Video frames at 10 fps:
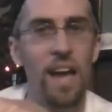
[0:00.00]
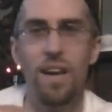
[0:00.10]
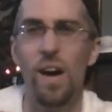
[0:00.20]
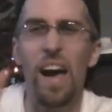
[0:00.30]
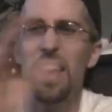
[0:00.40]
I
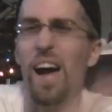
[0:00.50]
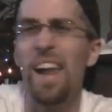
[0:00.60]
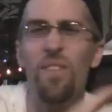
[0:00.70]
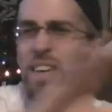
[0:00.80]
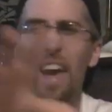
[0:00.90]
know. I
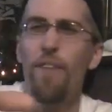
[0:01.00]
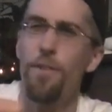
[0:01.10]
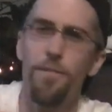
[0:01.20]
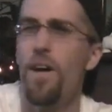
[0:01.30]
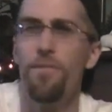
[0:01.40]
don't care
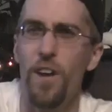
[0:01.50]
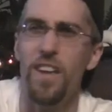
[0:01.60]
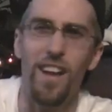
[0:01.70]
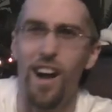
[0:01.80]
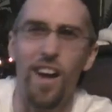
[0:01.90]
if you're from
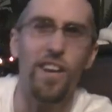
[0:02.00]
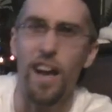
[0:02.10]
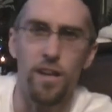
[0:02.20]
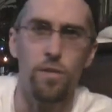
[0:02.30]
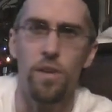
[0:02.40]
Philly.
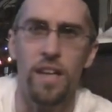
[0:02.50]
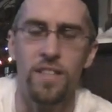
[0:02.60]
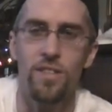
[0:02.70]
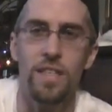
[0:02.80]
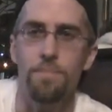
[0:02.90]
You're
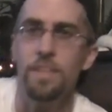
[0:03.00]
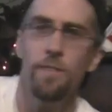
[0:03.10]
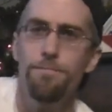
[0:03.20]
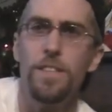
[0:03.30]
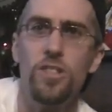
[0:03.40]
against your team.
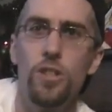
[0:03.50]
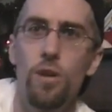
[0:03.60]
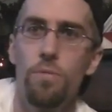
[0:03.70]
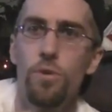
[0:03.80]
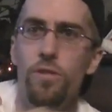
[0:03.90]
Fuck
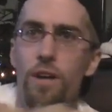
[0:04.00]
you, I'll do